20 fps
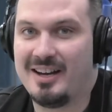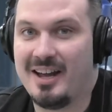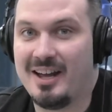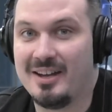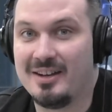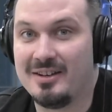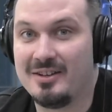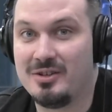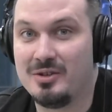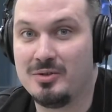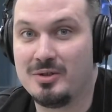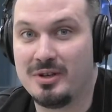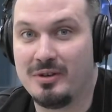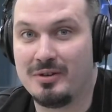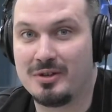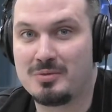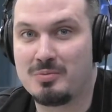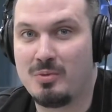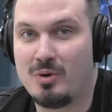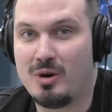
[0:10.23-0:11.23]
And to tell
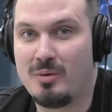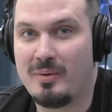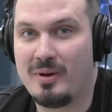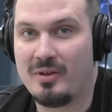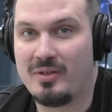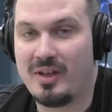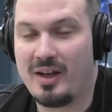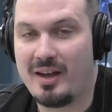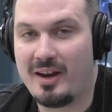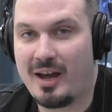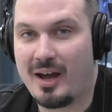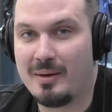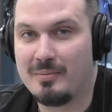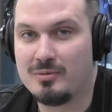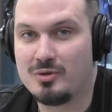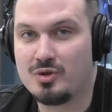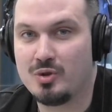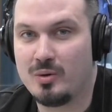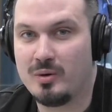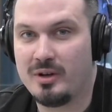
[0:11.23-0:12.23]
us more about that,
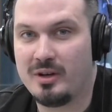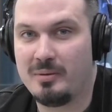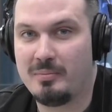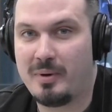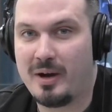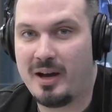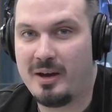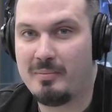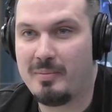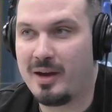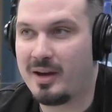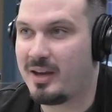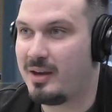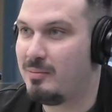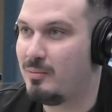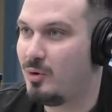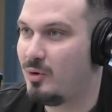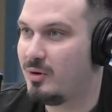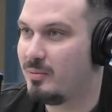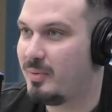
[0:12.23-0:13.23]
I'm joined by Becky
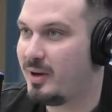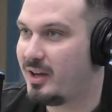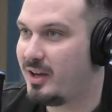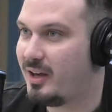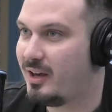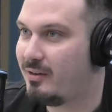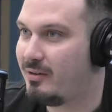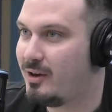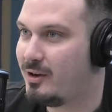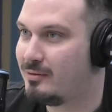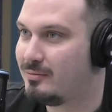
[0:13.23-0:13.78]
Moore. Becky, hello.